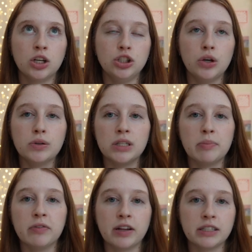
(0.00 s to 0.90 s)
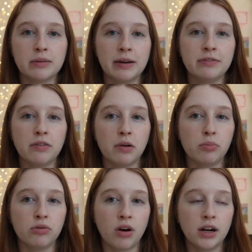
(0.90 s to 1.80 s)
used up of like some of my favorite
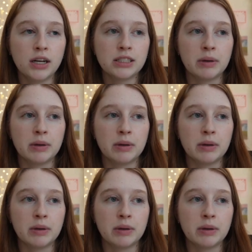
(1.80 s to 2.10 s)
products,